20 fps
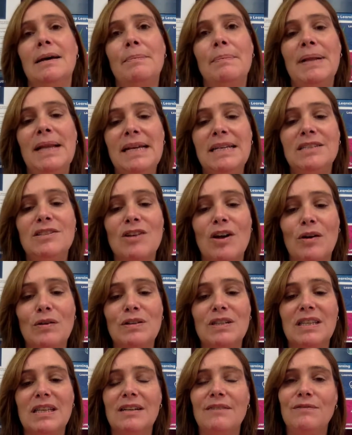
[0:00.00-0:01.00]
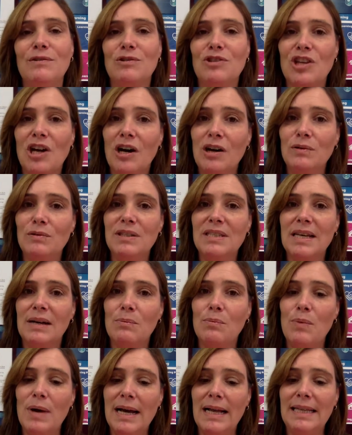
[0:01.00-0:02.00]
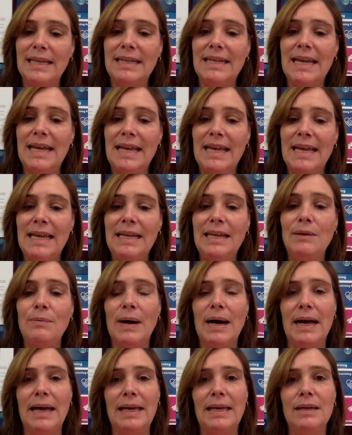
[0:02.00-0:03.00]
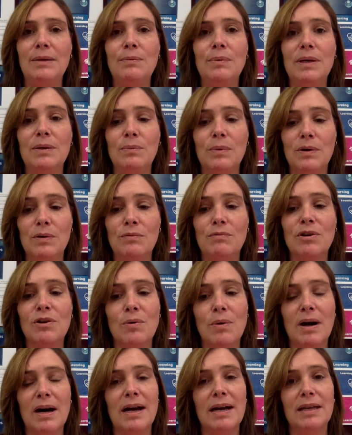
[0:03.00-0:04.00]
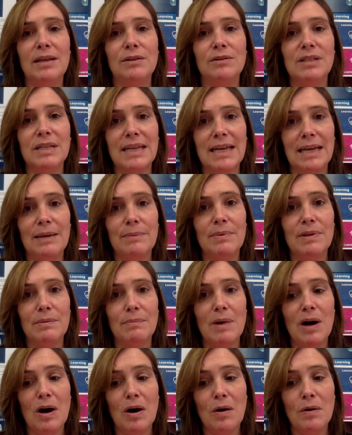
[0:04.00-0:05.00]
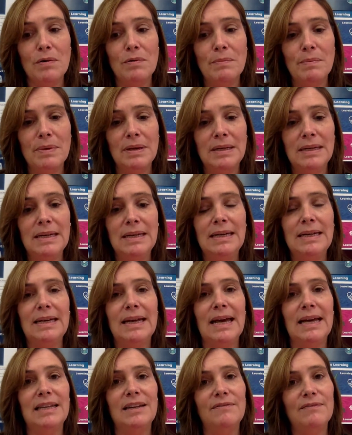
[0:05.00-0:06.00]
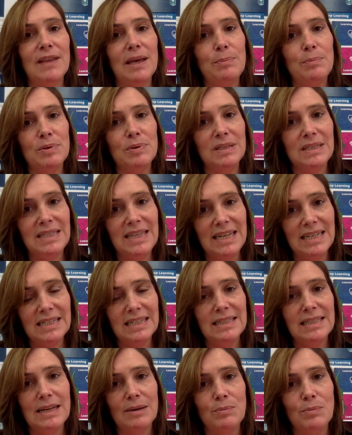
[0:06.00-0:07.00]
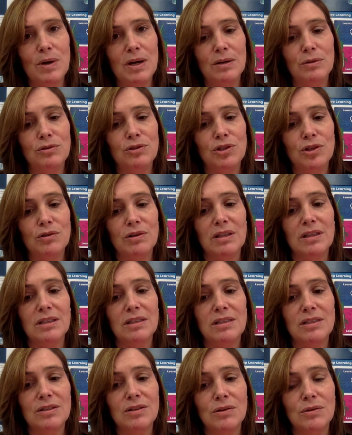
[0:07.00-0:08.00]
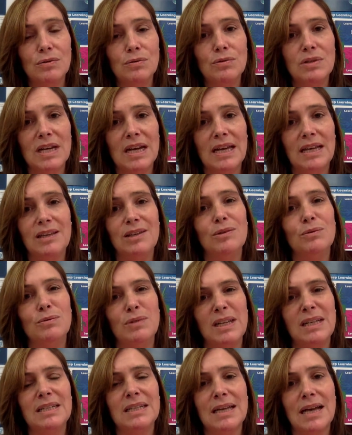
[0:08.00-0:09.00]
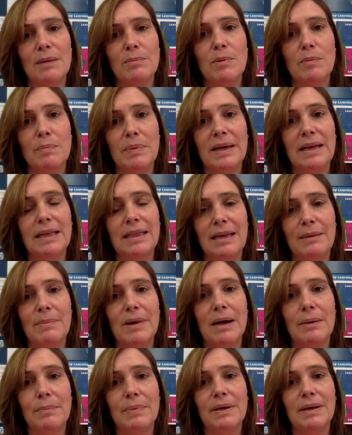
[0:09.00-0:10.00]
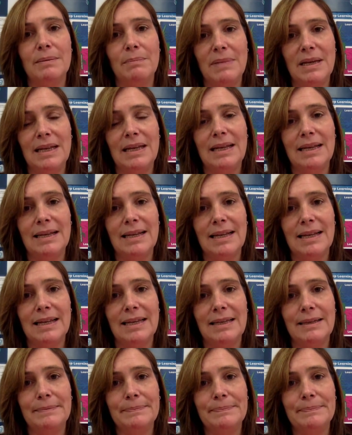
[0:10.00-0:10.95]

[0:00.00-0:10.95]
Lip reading: Please note that if your child is unwell in any way, we will require you to keep them home. And if they present as unwell during the school day, you'll need to come and pick them up immediately.